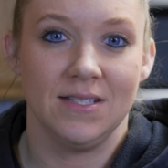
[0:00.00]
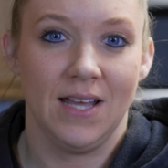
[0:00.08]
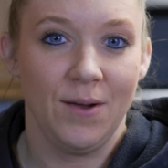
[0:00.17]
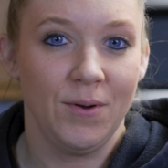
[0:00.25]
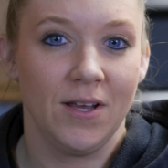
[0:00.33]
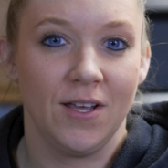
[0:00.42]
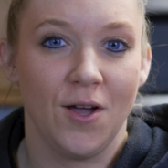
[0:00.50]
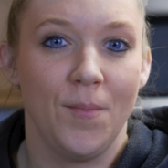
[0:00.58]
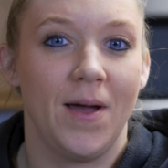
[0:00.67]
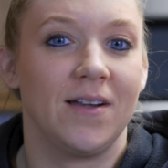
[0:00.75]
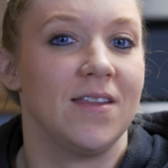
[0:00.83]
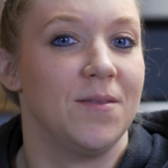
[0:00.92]
Tonight we're going to go
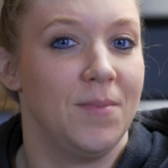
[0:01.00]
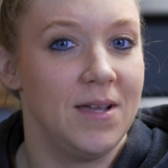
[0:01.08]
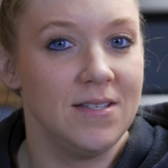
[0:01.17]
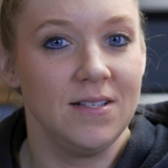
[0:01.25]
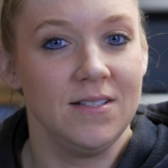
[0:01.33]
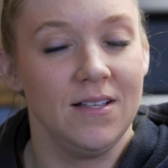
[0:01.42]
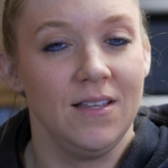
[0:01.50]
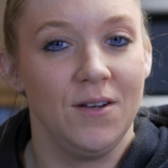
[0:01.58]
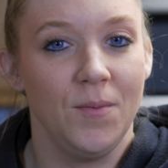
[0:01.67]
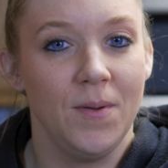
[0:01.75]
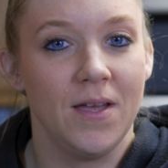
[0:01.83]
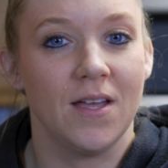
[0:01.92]
back to the basics a
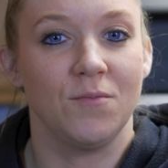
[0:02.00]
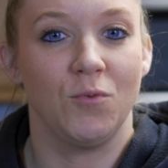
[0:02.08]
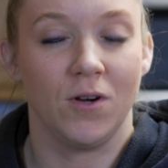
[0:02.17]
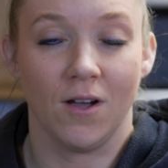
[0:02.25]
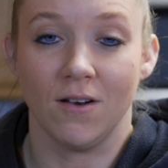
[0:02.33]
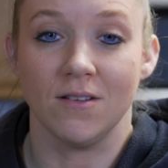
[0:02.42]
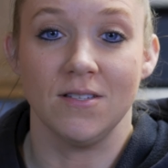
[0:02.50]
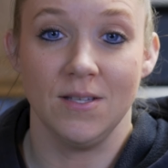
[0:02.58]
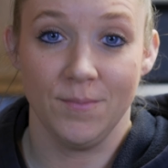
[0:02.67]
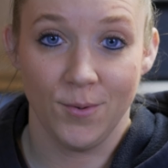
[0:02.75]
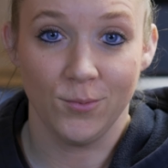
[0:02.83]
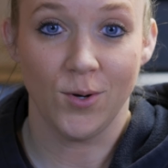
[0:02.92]
little bit and work on a
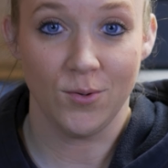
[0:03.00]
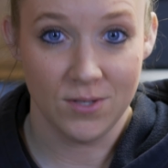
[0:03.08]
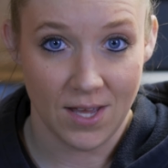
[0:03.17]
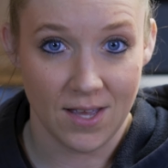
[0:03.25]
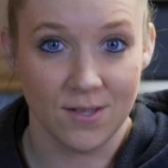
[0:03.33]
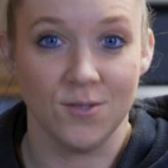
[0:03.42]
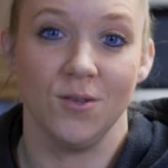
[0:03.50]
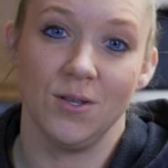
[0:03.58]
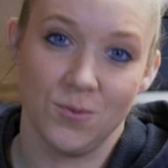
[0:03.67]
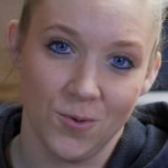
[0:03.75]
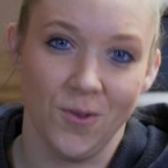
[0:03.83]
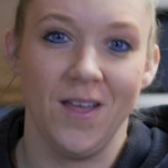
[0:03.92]
simple rosette. So
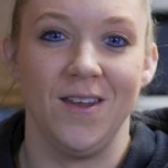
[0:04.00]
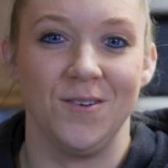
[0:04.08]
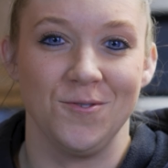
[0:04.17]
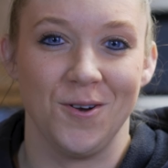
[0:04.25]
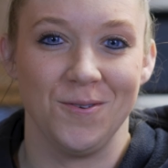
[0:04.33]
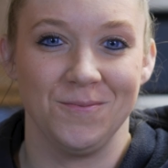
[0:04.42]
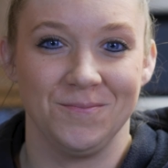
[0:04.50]
let's roll that intro.